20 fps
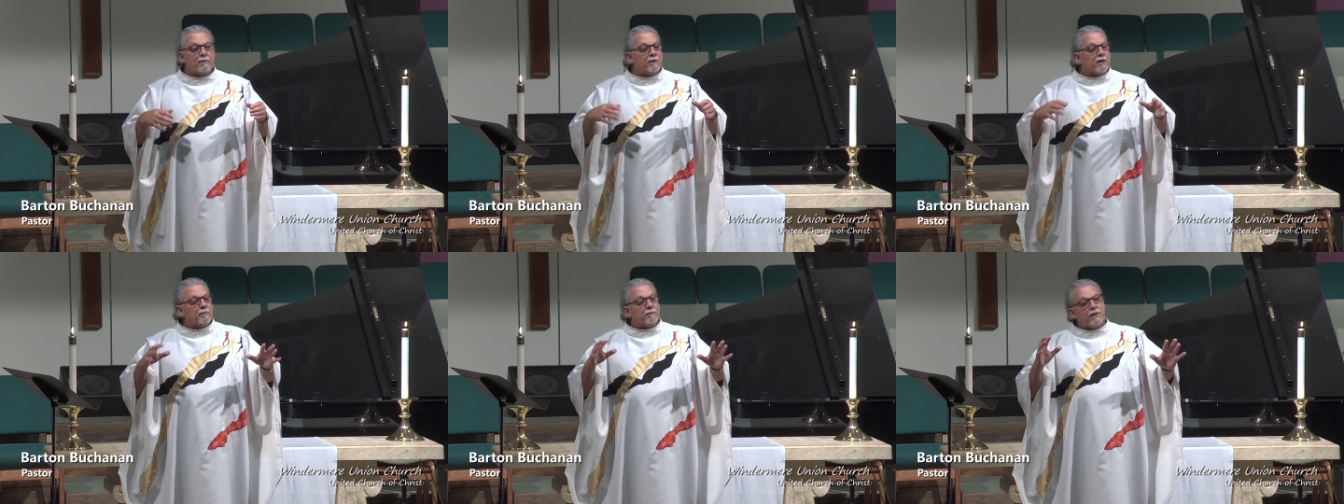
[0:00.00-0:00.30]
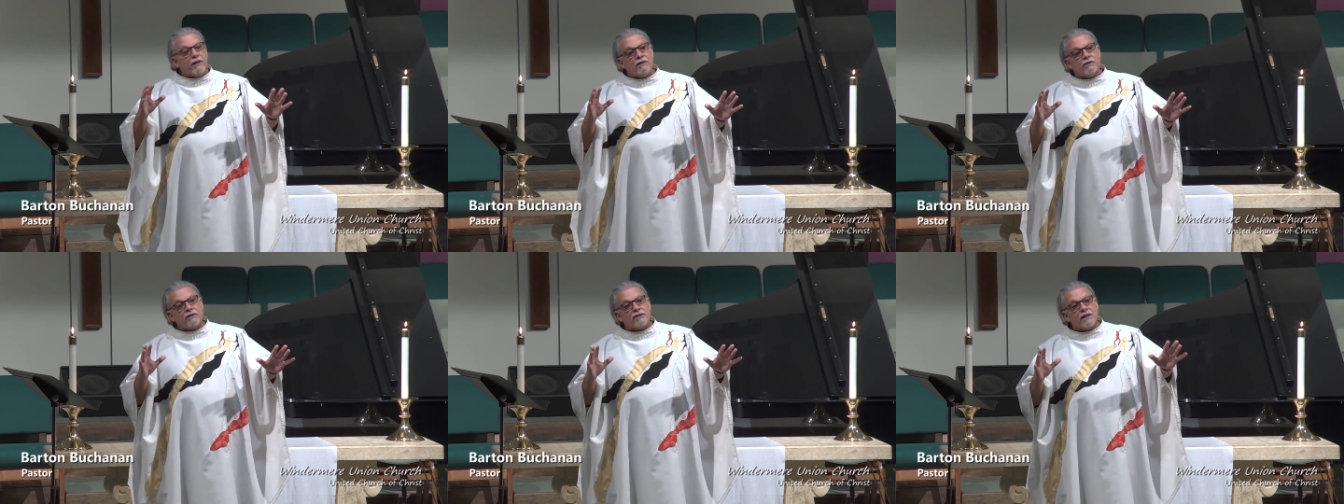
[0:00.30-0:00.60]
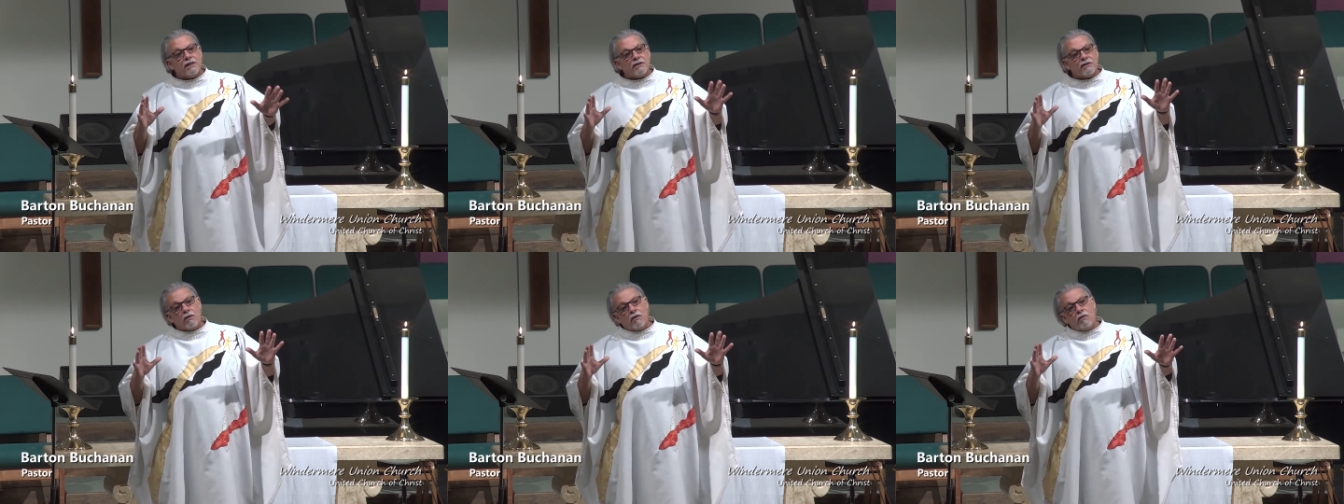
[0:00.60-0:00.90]
And Peter
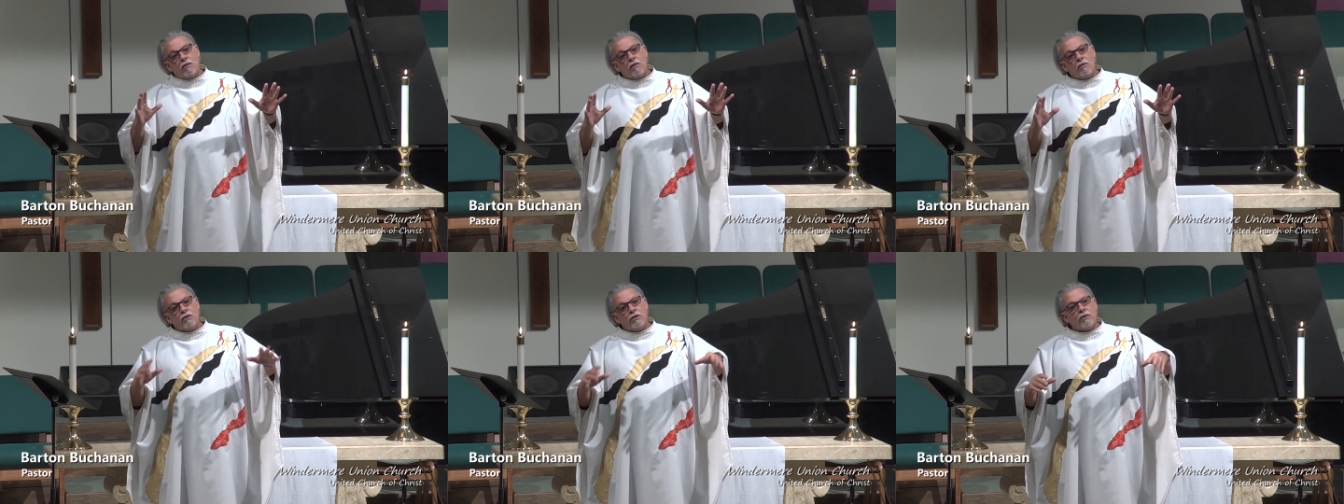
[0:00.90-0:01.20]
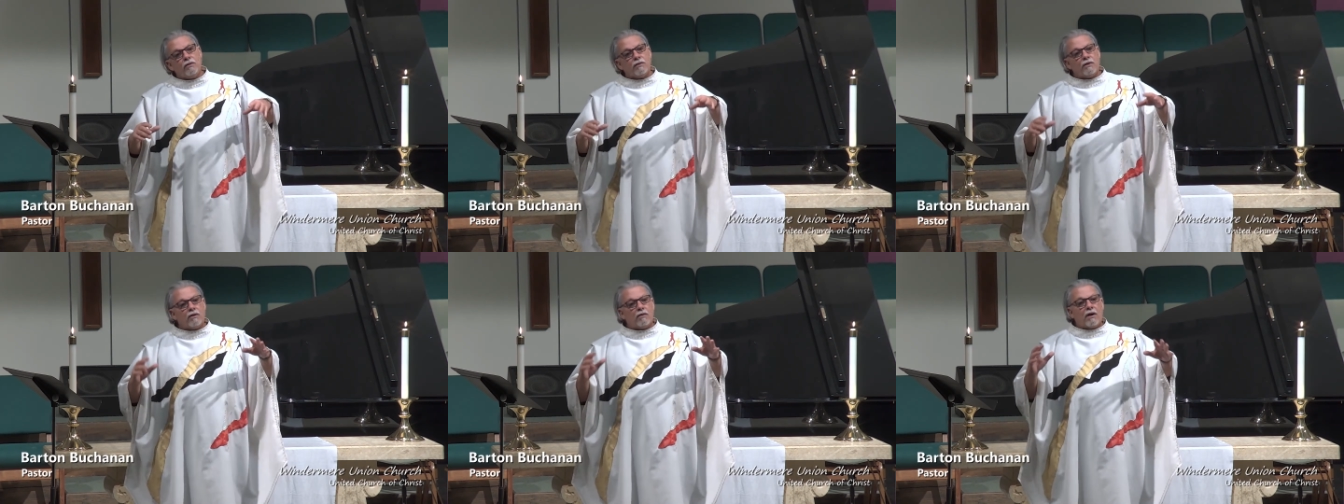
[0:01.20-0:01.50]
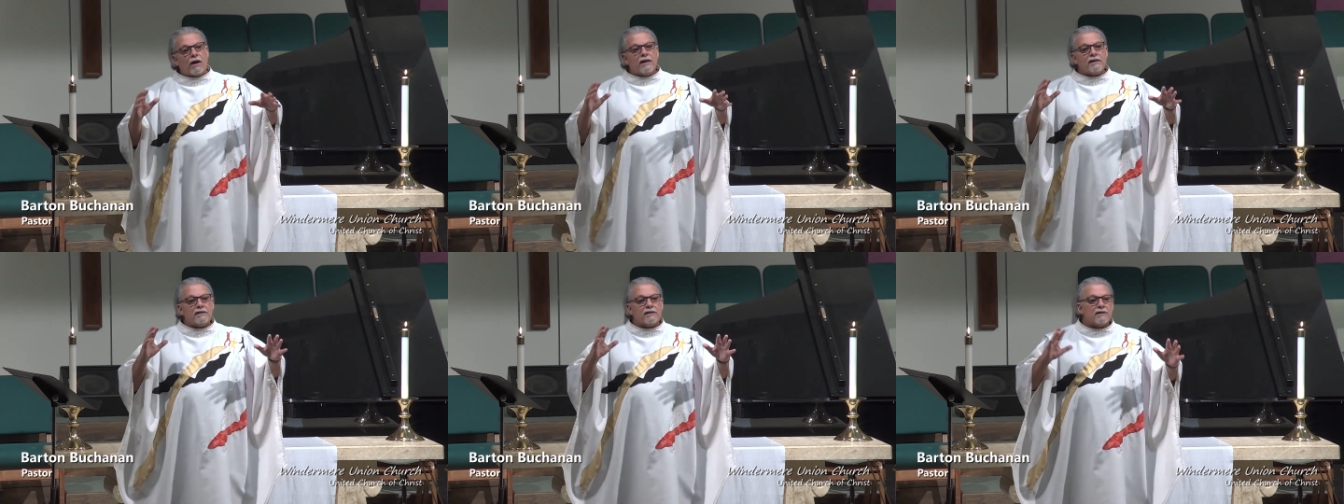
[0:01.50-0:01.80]
says, Oh, you're the
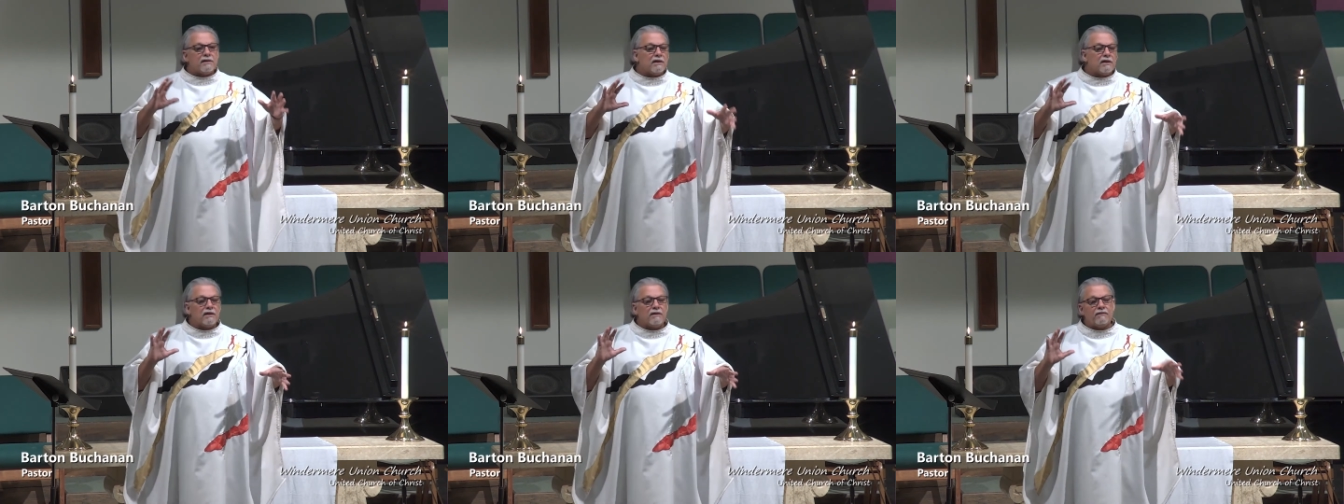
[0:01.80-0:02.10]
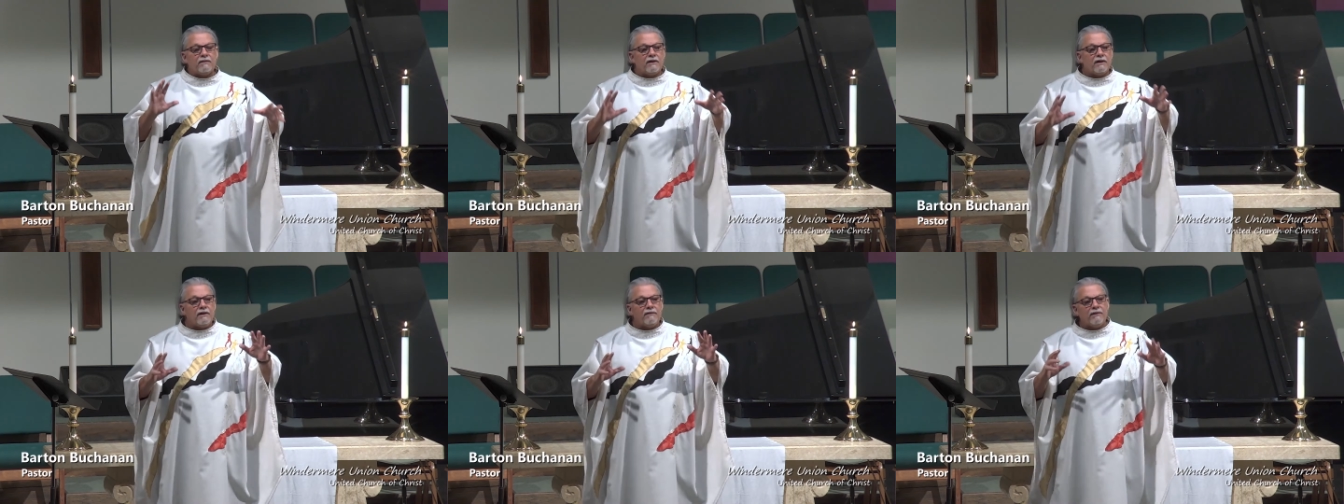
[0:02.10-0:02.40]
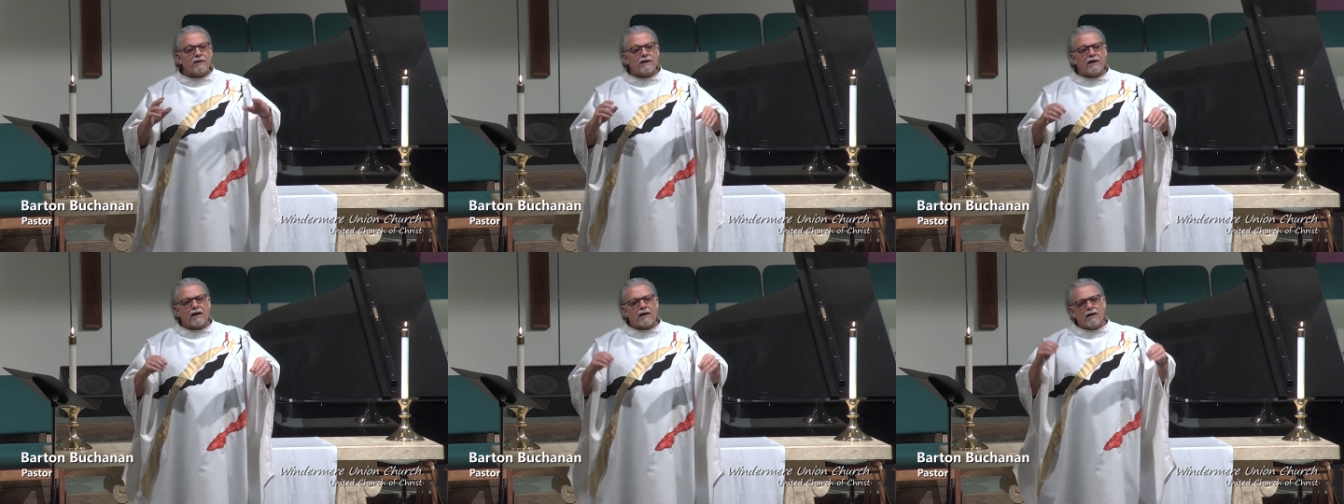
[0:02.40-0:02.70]
Christ, the Son of the living
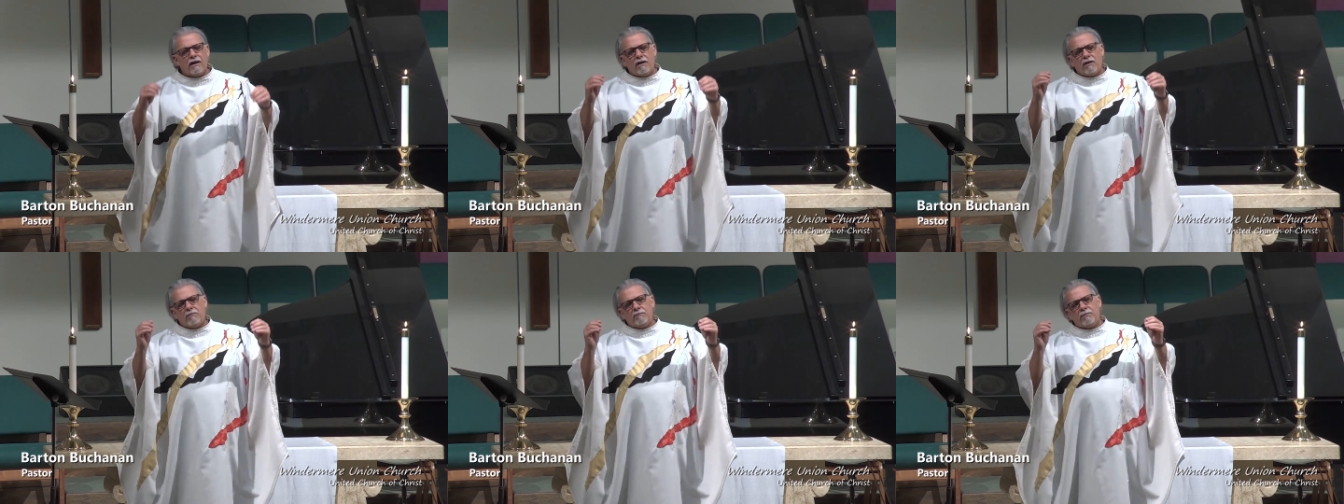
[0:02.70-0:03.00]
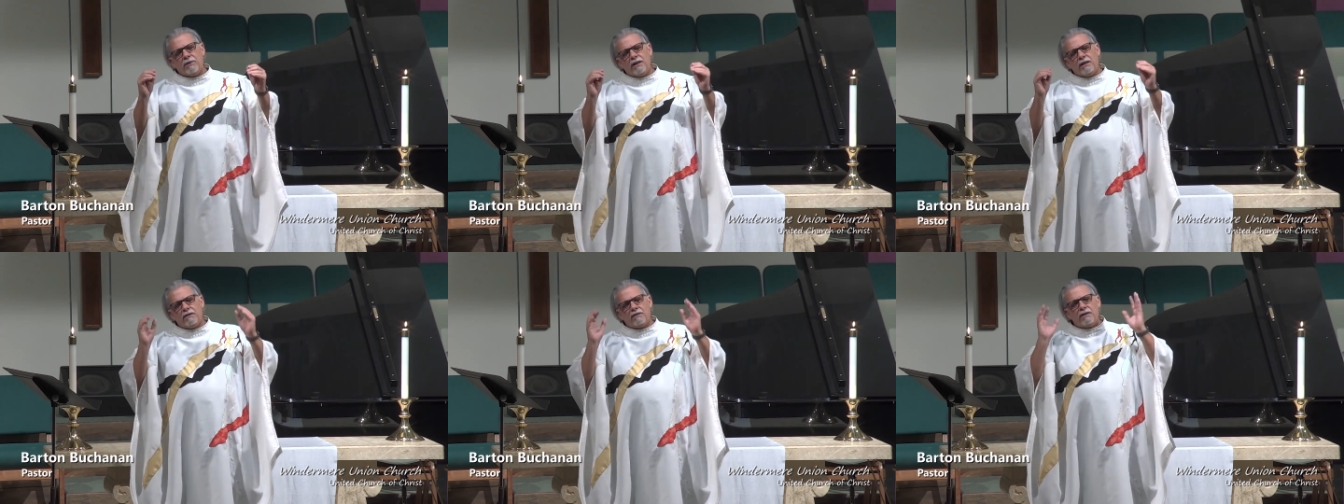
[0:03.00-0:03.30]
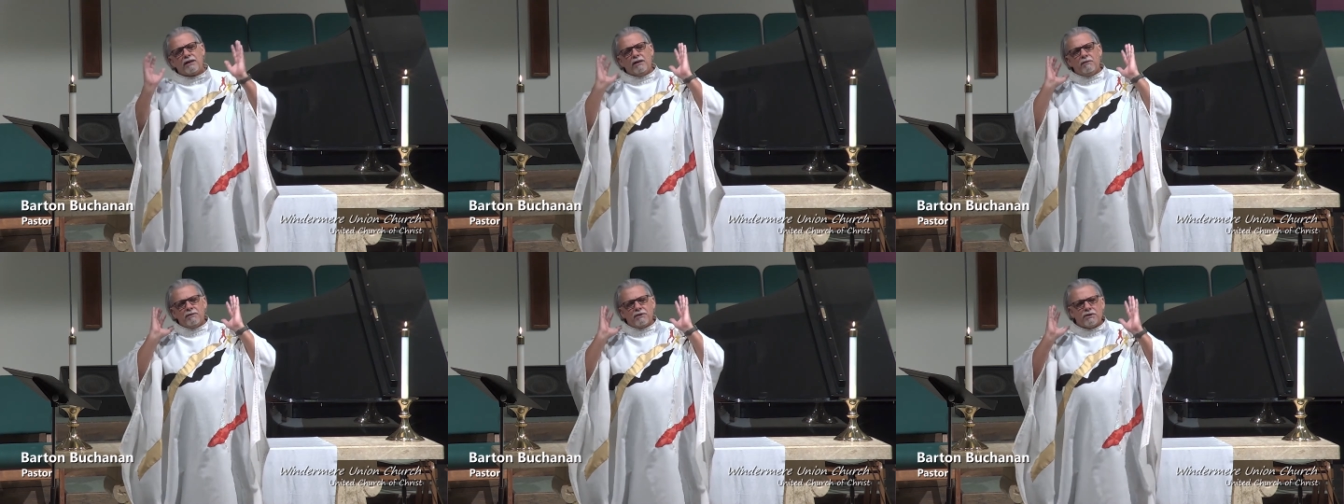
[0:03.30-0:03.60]
God. Oh, Peter,
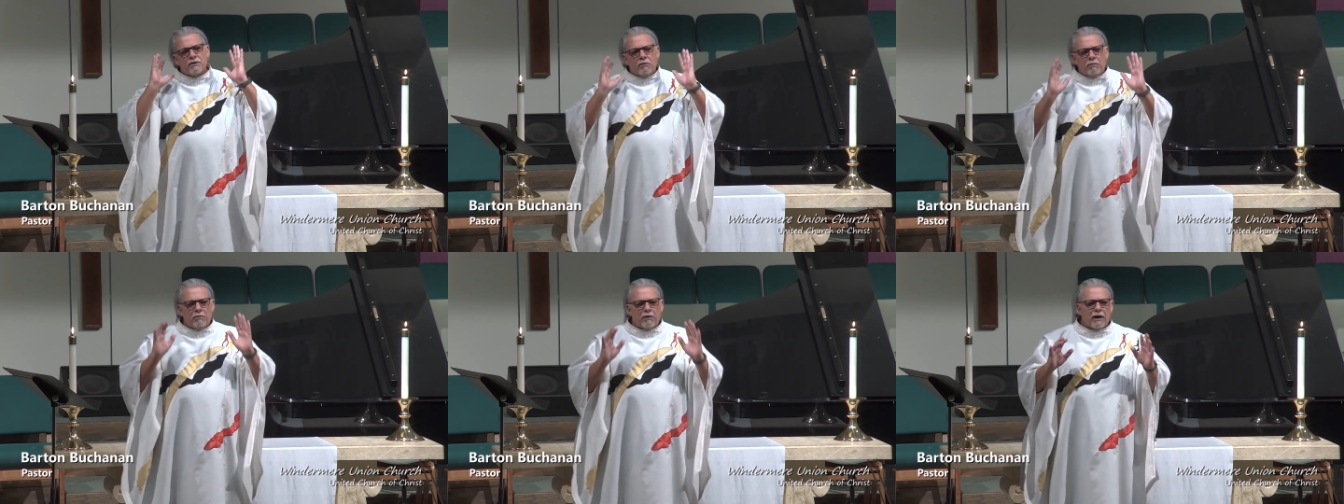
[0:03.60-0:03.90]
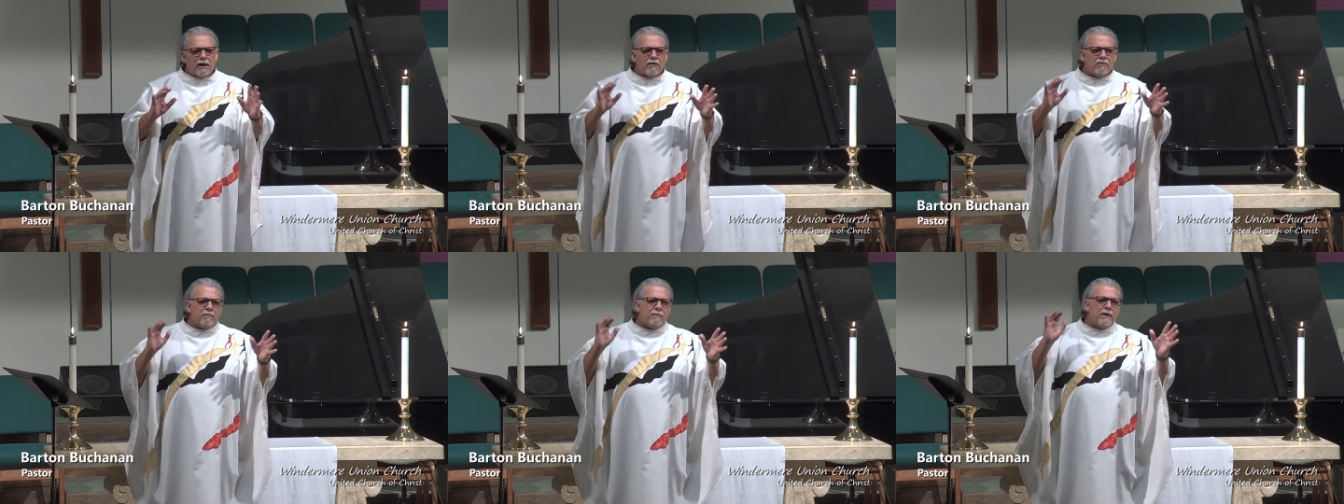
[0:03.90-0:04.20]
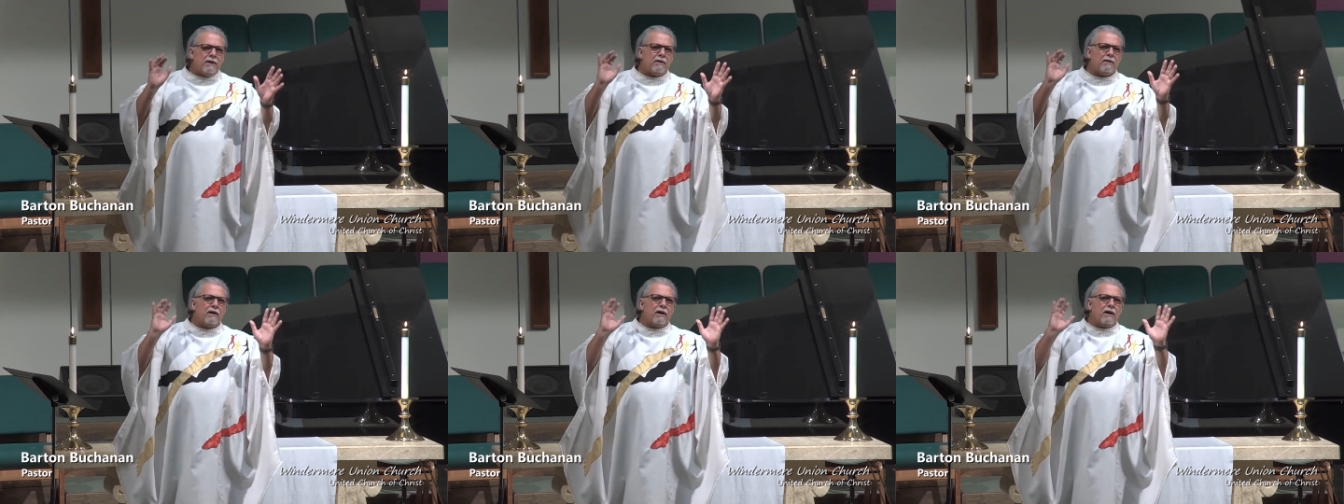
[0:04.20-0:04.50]
he was so proud of Peter.